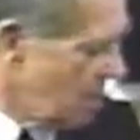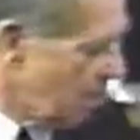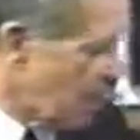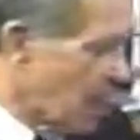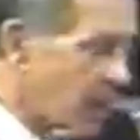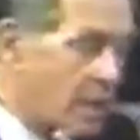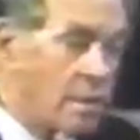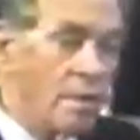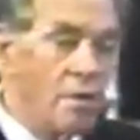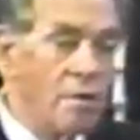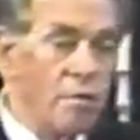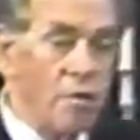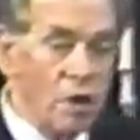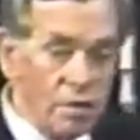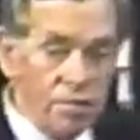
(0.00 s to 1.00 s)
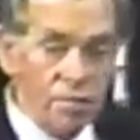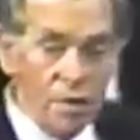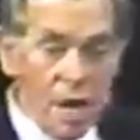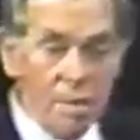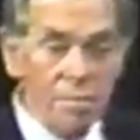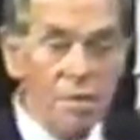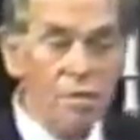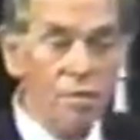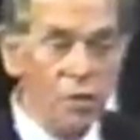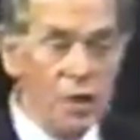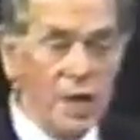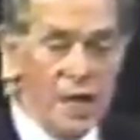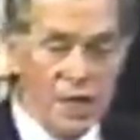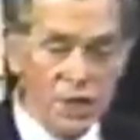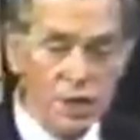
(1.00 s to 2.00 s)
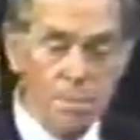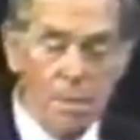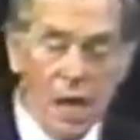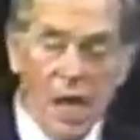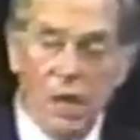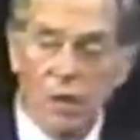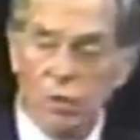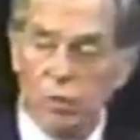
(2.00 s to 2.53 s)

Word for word: by Wolfram von Eschenbach,